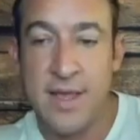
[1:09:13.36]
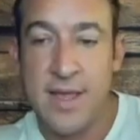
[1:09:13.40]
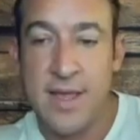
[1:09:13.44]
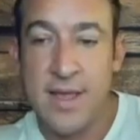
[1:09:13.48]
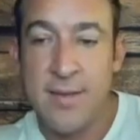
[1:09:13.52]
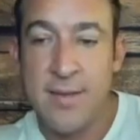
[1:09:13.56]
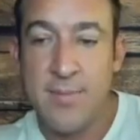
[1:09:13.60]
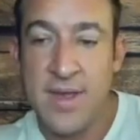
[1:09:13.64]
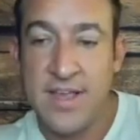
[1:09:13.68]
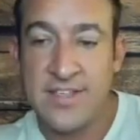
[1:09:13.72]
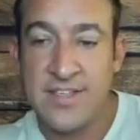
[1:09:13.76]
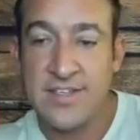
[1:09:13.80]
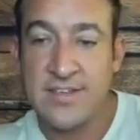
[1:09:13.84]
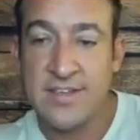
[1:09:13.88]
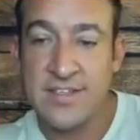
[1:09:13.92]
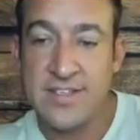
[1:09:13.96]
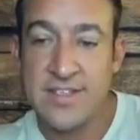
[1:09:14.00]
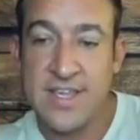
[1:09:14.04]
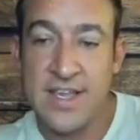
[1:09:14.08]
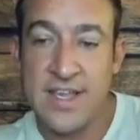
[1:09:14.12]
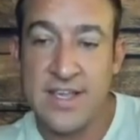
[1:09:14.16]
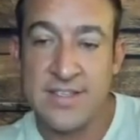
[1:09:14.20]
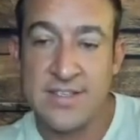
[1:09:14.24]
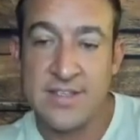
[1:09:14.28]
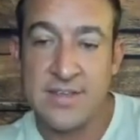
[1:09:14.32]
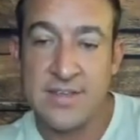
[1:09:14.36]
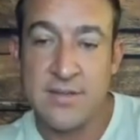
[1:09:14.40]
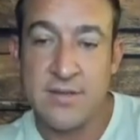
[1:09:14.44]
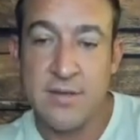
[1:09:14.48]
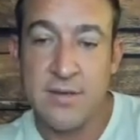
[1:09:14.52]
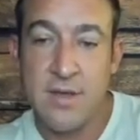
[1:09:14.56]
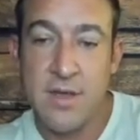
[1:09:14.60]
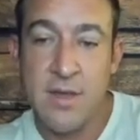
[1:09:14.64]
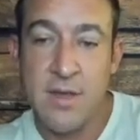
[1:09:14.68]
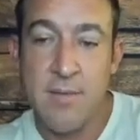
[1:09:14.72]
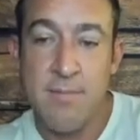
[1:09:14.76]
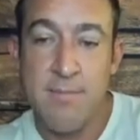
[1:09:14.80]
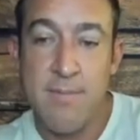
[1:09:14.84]
basically says
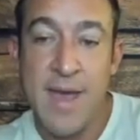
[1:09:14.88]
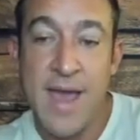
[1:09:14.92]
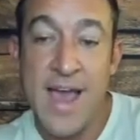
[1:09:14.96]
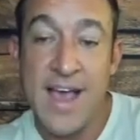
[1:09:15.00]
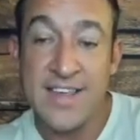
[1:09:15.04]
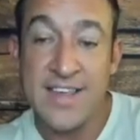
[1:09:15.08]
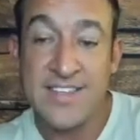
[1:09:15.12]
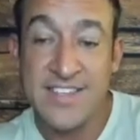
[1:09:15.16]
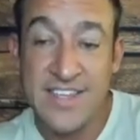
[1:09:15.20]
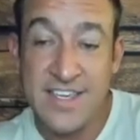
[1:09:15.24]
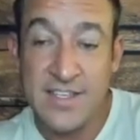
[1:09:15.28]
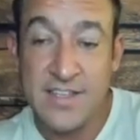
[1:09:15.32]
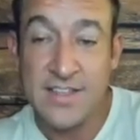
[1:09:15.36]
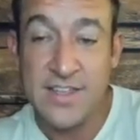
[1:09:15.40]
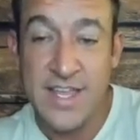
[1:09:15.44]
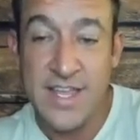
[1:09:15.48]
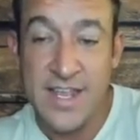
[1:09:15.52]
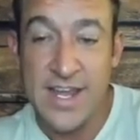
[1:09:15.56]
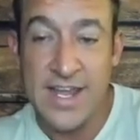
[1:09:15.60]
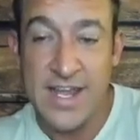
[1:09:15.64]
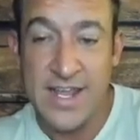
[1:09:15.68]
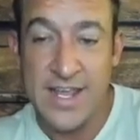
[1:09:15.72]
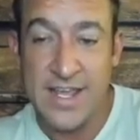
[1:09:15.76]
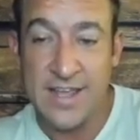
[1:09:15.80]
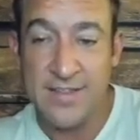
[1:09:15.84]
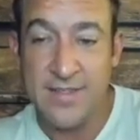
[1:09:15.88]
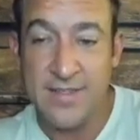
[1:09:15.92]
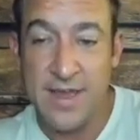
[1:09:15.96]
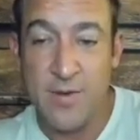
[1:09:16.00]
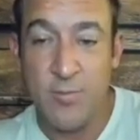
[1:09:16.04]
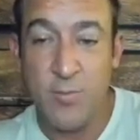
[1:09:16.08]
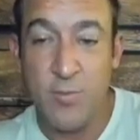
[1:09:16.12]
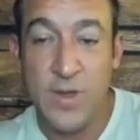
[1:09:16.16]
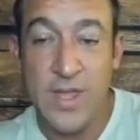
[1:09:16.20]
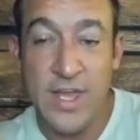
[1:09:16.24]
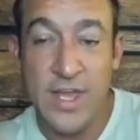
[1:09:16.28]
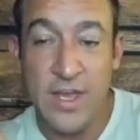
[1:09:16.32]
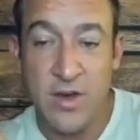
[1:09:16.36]
masculinity that
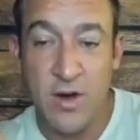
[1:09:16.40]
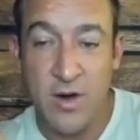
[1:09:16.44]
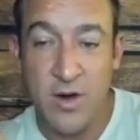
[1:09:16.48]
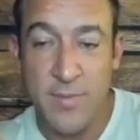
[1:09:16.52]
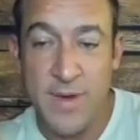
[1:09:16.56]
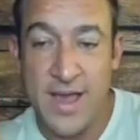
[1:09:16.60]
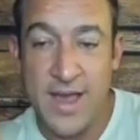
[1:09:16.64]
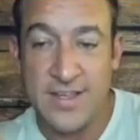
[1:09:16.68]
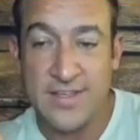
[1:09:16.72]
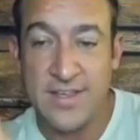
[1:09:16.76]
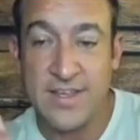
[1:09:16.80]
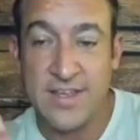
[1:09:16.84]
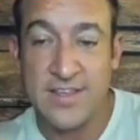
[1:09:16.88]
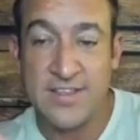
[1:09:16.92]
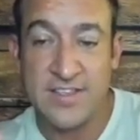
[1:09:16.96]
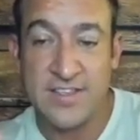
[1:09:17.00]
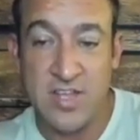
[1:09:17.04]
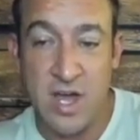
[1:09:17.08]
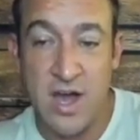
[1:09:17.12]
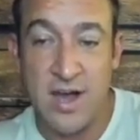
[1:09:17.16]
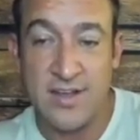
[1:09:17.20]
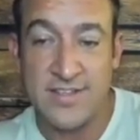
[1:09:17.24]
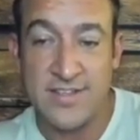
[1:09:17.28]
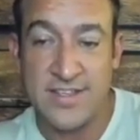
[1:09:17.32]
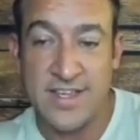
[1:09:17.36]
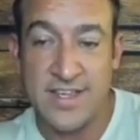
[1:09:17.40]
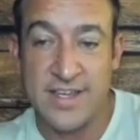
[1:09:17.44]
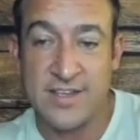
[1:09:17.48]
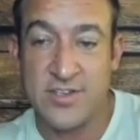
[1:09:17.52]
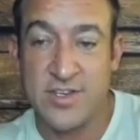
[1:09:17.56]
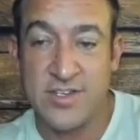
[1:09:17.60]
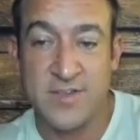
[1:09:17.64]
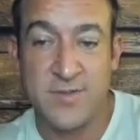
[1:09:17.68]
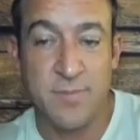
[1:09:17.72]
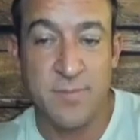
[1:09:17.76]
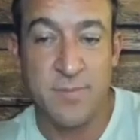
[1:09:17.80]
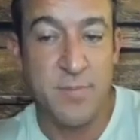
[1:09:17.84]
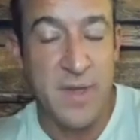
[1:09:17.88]
we call is toxic.
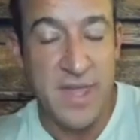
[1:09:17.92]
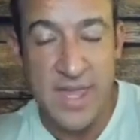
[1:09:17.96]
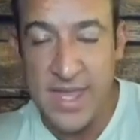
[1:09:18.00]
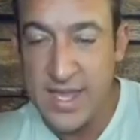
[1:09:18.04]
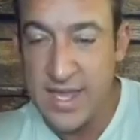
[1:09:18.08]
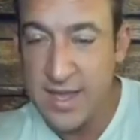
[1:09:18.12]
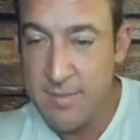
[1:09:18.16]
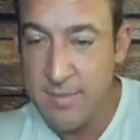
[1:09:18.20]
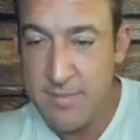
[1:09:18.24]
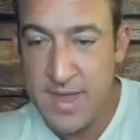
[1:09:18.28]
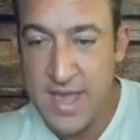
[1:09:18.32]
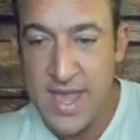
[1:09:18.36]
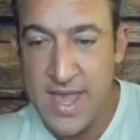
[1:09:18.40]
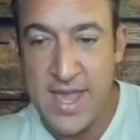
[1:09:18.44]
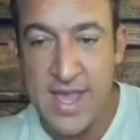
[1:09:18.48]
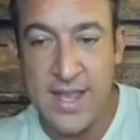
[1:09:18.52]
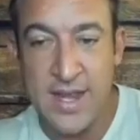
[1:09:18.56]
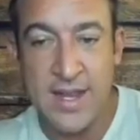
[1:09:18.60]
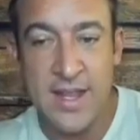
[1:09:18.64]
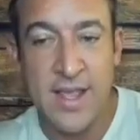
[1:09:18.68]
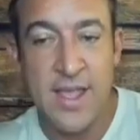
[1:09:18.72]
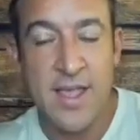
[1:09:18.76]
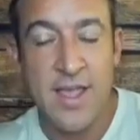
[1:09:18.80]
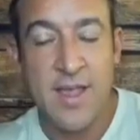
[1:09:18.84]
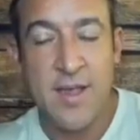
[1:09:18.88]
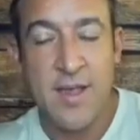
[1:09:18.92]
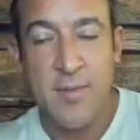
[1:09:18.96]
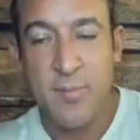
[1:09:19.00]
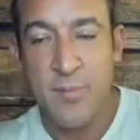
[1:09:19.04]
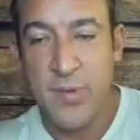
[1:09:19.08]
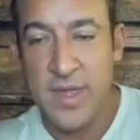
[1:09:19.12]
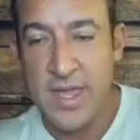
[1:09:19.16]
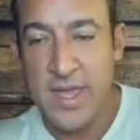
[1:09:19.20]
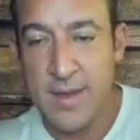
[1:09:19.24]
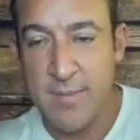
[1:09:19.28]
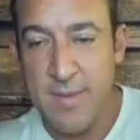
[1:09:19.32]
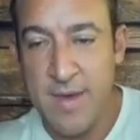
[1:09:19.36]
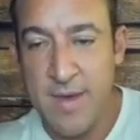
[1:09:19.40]
Just being a man,
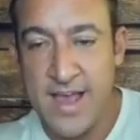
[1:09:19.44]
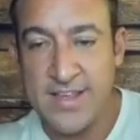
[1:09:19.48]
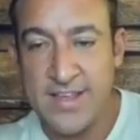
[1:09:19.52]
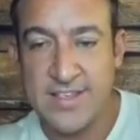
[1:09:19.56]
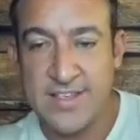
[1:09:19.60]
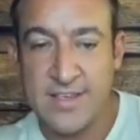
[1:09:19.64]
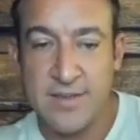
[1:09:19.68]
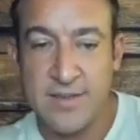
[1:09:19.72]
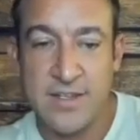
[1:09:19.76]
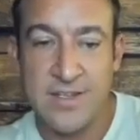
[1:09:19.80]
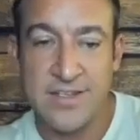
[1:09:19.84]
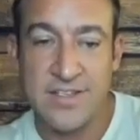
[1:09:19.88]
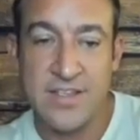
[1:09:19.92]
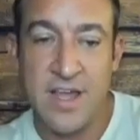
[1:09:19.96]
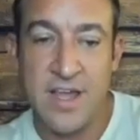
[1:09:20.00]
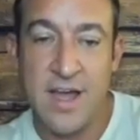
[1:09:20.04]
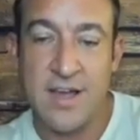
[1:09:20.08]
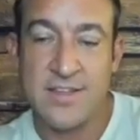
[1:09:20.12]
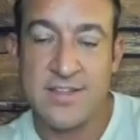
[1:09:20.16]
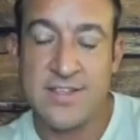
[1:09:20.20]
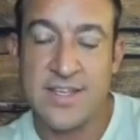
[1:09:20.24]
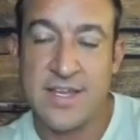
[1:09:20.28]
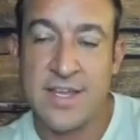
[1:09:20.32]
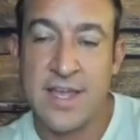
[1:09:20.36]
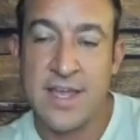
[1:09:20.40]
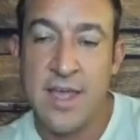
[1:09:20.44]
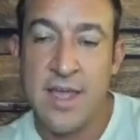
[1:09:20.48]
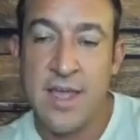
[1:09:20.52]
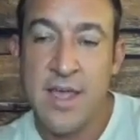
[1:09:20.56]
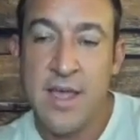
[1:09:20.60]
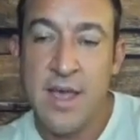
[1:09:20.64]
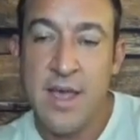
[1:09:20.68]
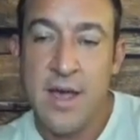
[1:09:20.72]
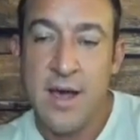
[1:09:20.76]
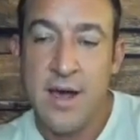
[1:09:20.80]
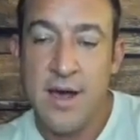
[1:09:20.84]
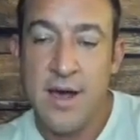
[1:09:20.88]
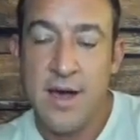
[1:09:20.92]
being masculine is toxic.
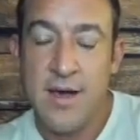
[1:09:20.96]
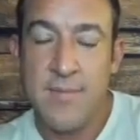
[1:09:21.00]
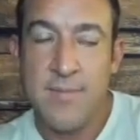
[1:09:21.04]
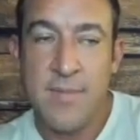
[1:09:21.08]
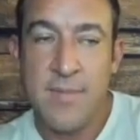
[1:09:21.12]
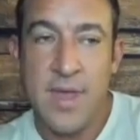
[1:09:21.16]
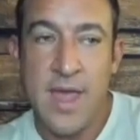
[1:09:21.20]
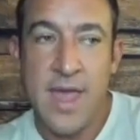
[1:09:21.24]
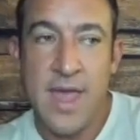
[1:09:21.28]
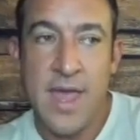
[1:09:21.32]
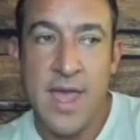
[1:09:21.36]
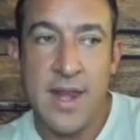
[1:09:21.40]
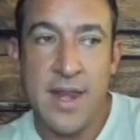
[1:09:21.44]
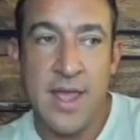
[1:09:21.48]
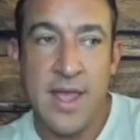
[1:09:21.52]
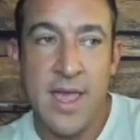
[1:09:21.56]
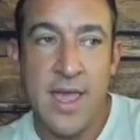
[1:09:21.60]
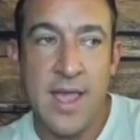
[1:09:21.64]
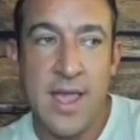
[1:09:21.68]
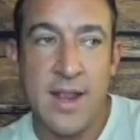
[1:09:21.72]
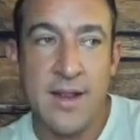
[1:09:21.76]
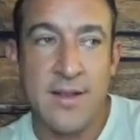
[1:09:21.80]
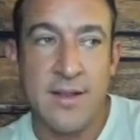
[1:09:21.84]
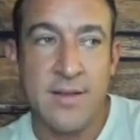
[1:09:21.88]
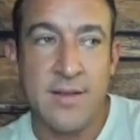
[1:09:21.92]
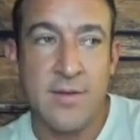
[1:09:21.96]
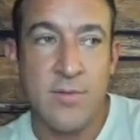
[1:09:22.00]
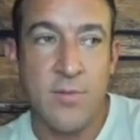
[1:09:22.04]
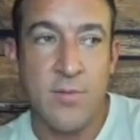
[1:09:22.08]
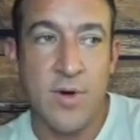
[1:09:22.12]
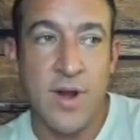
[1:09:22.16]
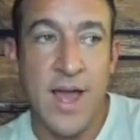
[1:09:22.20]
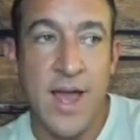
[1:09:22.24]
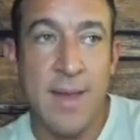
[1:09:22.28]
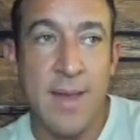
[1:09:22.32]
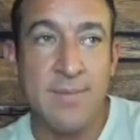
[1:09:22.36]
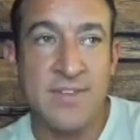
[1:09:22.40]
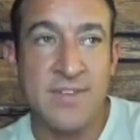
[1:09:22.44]
And
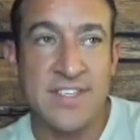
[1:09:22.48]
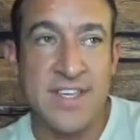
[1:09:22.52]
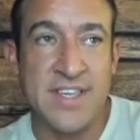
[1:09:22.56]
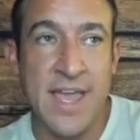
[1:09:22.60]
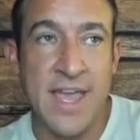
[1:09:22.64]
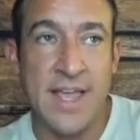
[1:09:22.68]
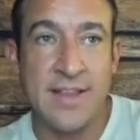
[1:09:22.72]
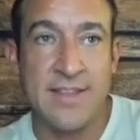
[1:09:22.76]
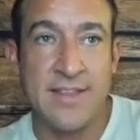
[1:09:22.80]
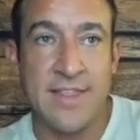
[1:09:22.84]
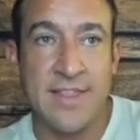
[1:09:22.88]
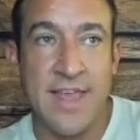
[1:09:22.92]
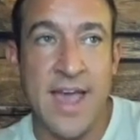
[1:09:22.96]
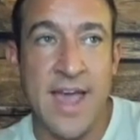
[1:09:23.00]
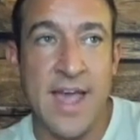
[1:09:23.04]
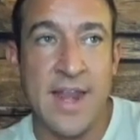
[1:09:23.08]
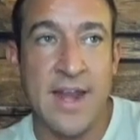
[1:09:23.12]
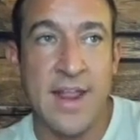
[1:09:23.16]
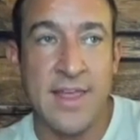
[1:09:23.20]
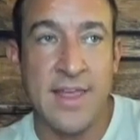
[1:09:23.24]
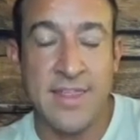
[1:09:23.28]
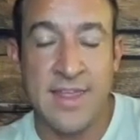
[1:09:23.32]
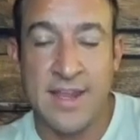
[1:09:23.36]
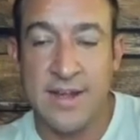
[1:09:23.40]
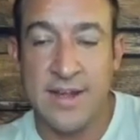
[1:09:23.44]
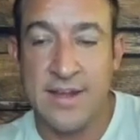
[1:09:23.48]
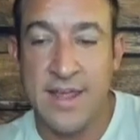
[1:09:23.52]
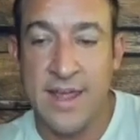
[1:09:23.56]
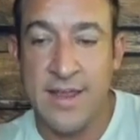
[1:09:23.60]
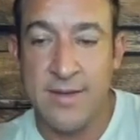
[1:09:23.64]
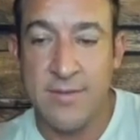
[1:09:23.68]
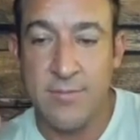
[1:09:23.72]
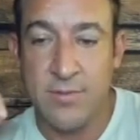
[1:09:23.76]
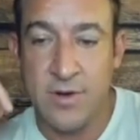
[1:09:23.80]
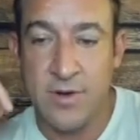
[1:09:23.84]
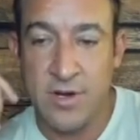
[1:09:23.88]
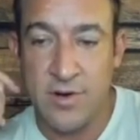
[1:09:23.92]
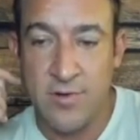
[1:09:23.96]
what I'm saying to that, and I think
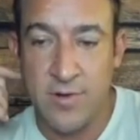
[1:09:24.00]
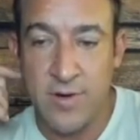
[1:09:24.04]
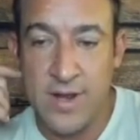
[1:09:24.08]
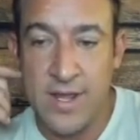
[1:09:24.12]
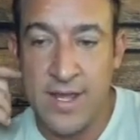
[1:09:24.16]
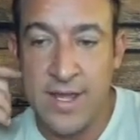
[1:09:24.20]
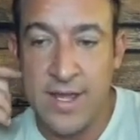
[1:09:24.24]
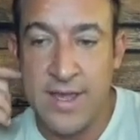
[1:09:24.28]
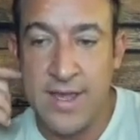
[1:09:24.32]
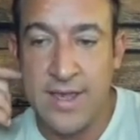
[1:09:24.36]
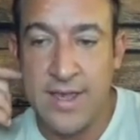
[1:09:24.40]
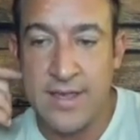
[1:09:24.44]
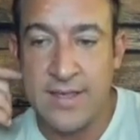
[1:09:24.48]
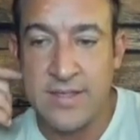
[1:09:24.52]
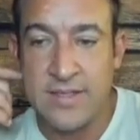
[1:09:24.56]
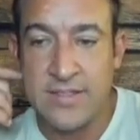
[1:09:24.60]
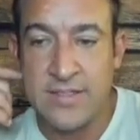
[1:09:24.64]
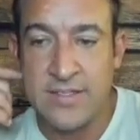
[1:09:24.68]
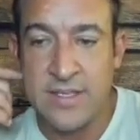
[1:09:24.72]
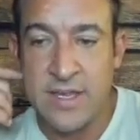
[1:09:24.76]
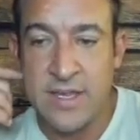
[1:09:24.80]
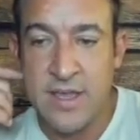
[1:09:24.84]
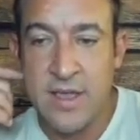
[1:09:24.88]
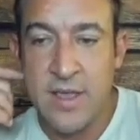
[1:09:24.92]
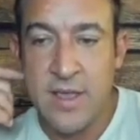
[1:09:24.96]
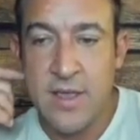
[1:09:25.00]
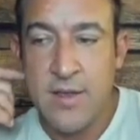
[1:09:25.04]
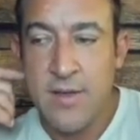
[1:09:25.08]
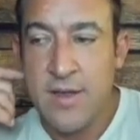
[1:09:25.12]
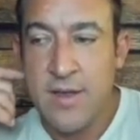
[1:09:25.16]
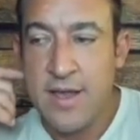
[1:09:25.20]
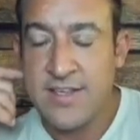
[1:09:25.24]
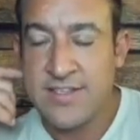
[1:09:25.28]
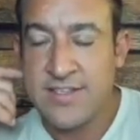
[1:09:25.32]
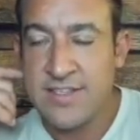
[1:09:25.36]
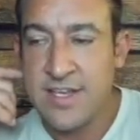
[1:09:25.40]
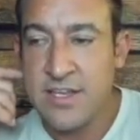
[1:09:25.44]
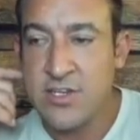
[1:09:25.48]
Nate would agree, is
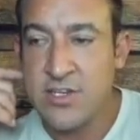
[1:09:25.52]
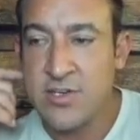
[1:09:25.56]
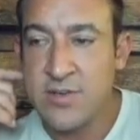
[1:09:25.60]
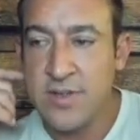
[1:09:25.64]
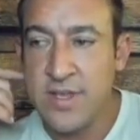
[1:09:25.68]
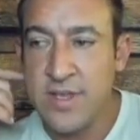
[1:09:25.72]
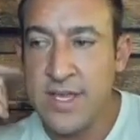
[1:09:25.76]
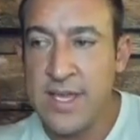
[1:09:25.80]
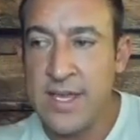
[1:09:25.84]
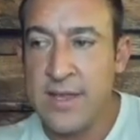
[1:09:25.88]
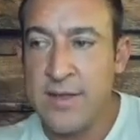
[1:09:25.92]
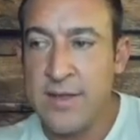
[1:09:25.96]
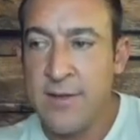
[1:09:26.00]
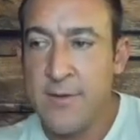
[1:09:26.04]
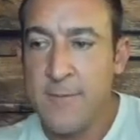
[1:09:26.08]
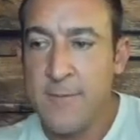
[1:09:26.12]
essentially